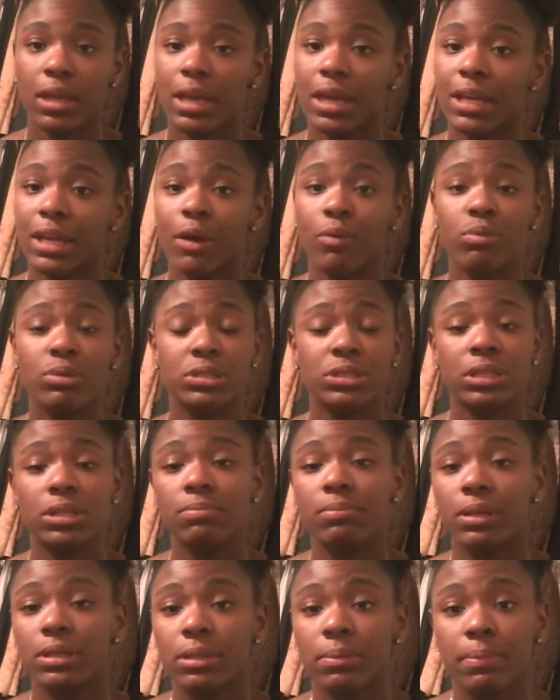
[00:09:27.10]
I wish
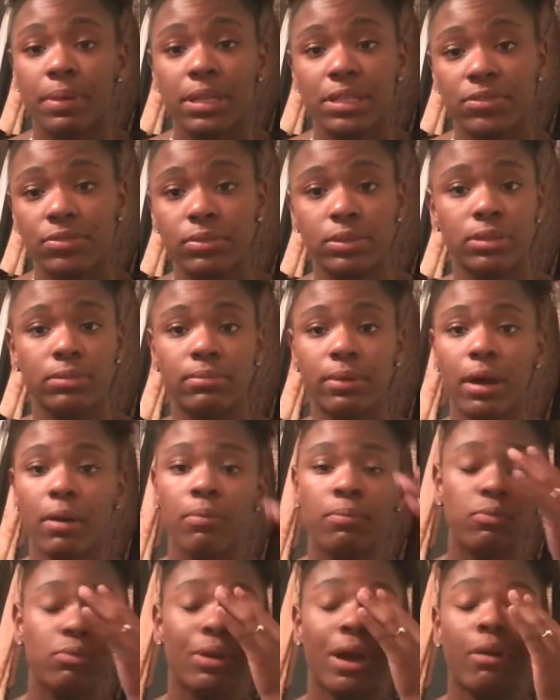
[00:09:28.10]
nothing but the best for them.
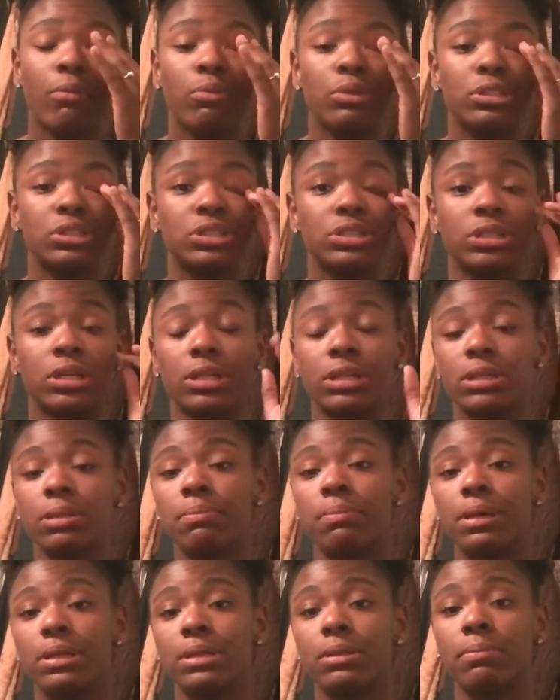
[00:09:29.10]
I wish
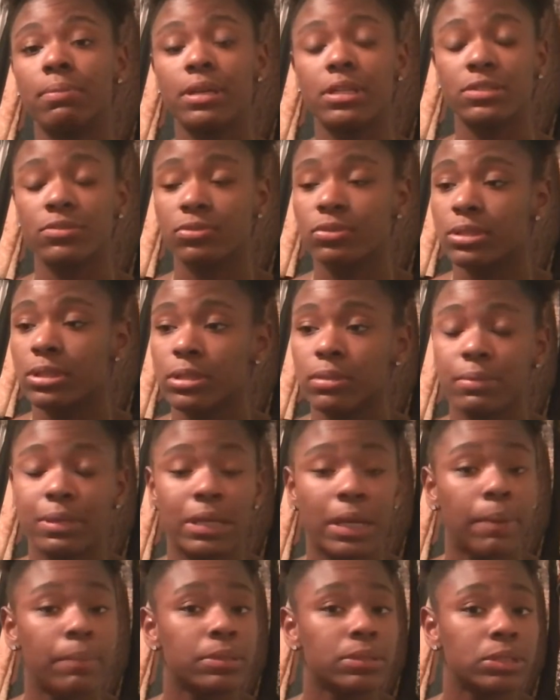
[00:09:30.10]
nothing but the best for them,
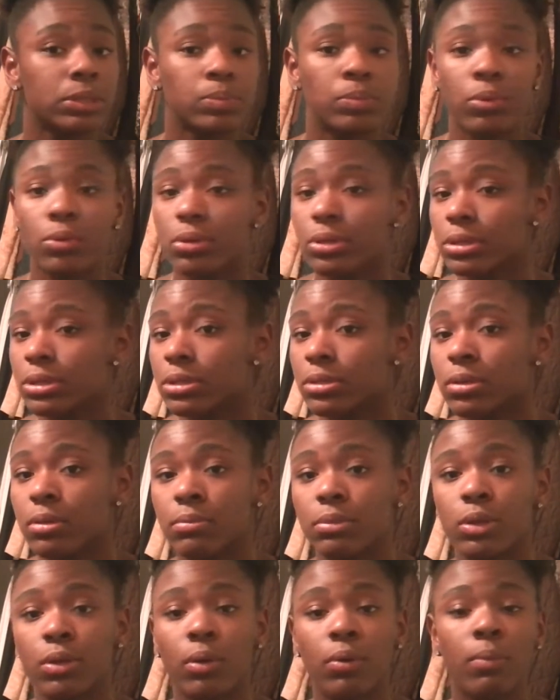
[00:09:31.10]
and I'm gonna support
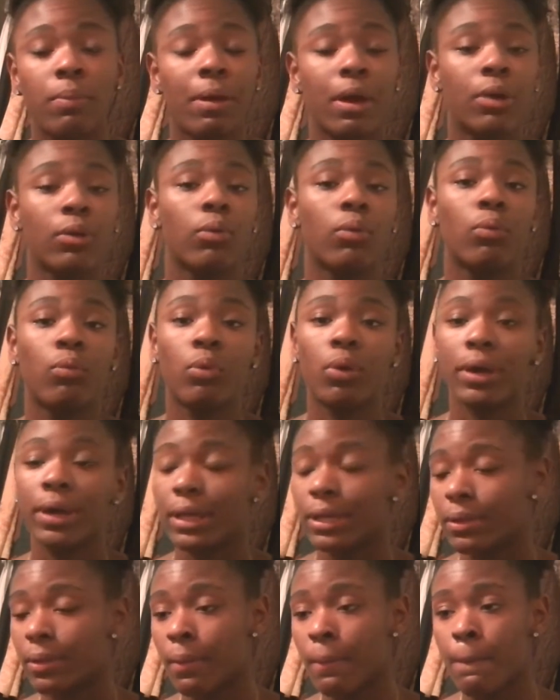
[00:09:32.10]
them no matter
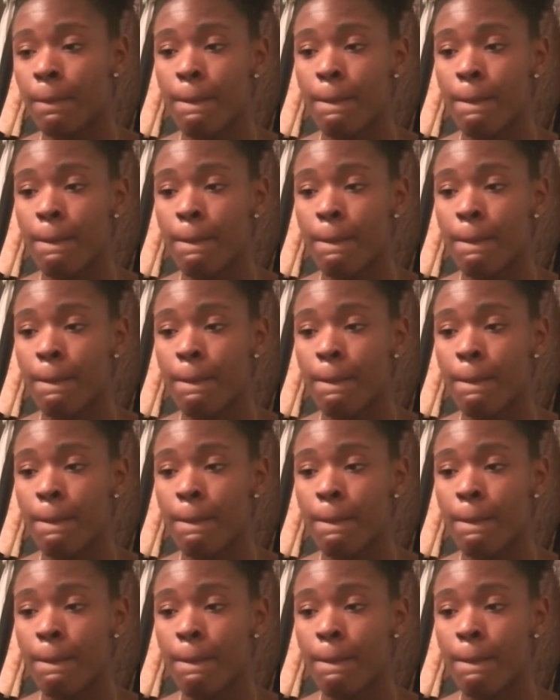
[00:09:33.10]
what.